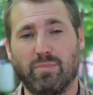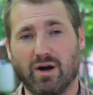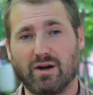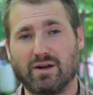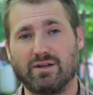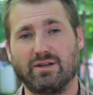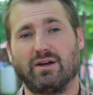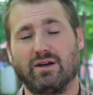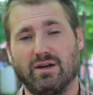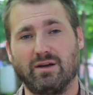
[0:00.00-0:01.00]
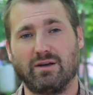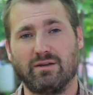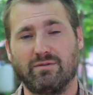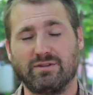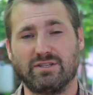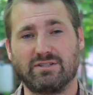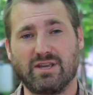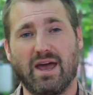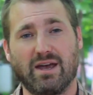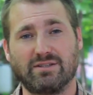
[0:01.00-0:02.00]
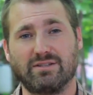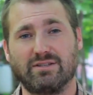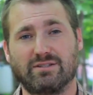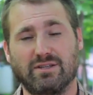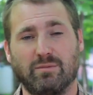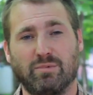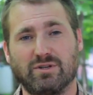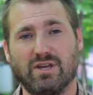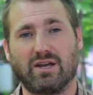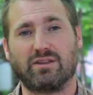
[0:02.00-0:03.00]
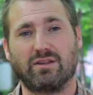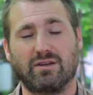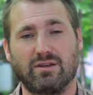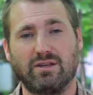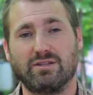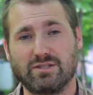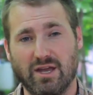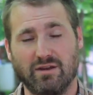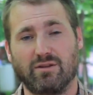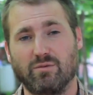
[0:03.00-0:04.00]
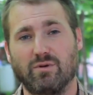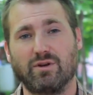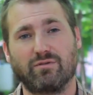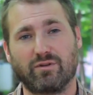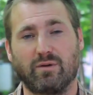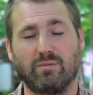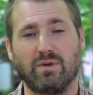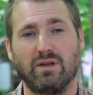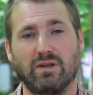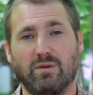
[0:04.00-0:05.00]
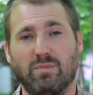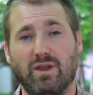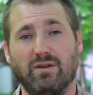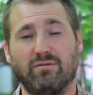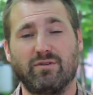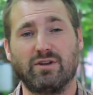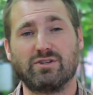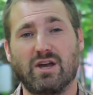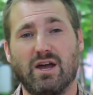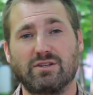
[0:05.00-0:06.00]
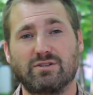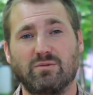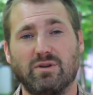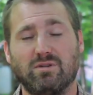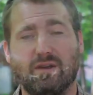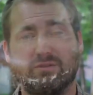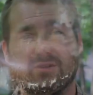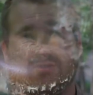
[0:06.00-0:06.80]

the bark, uh, if it's intact, is going to protect the inside of the wood from competitive fungi. So we don't have